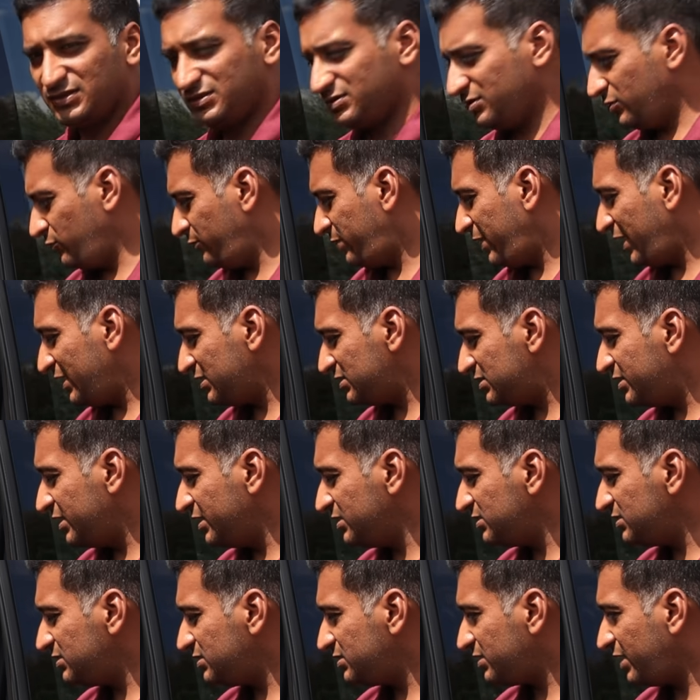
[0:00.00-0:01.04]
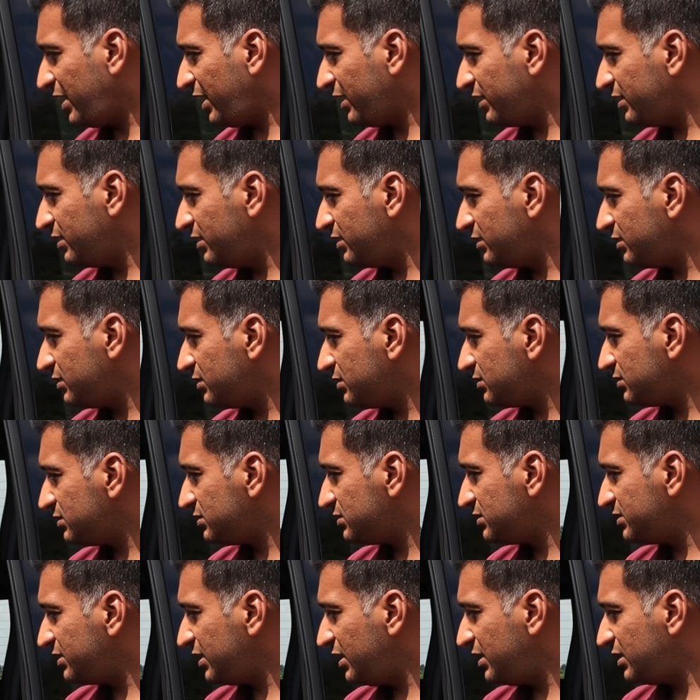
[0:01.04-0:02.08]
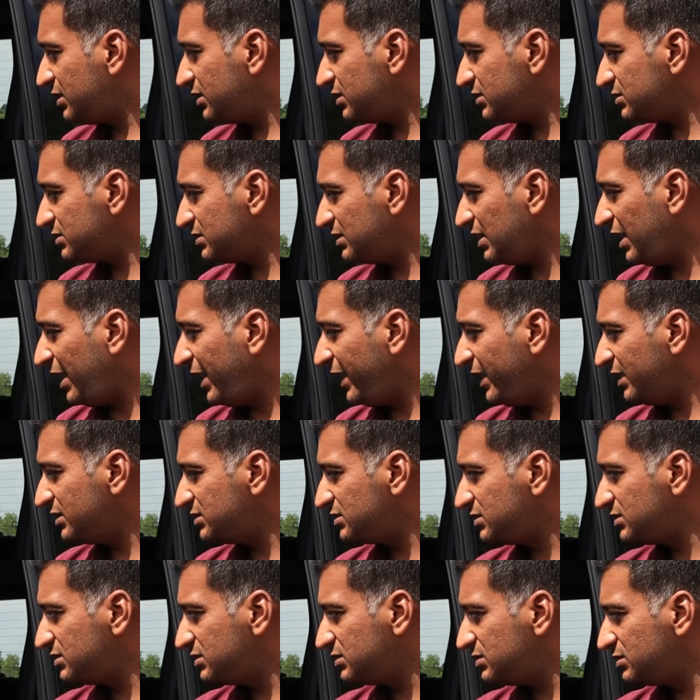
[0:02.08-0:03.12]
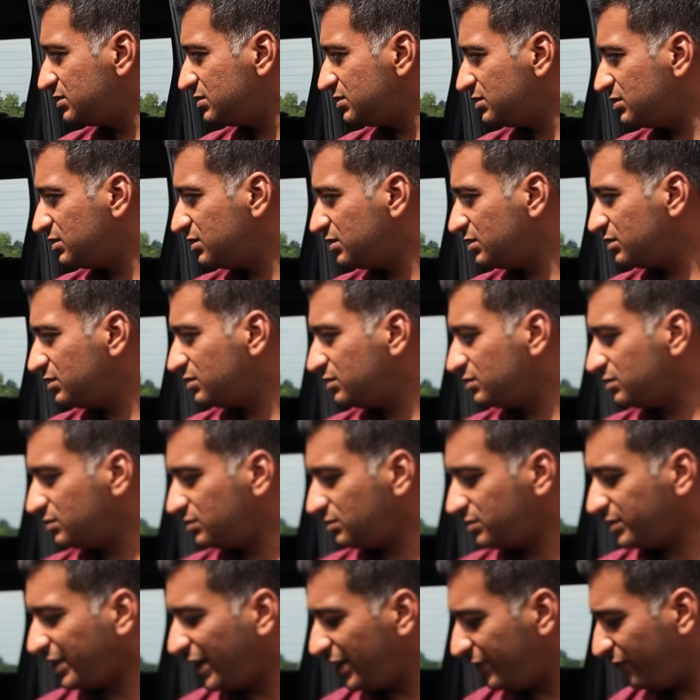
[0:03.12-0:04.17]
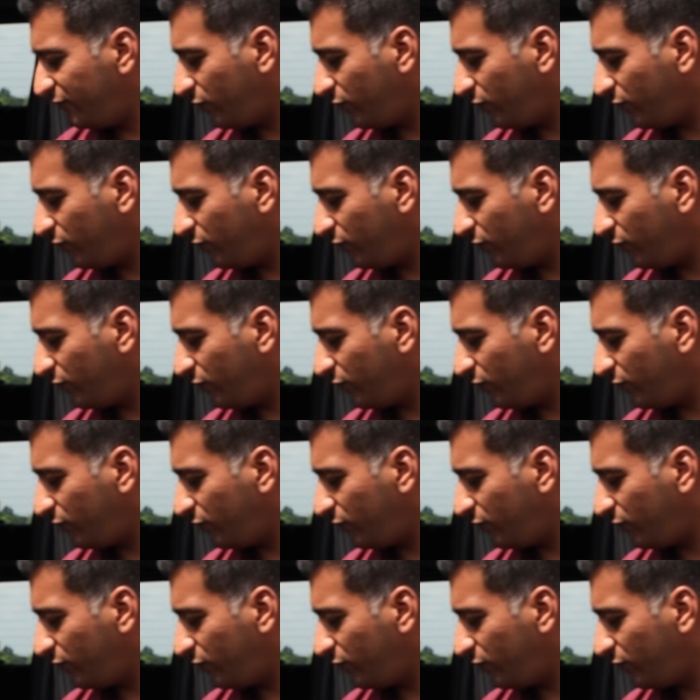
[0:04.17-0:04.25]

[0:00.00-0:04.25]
You press this and the seat slides right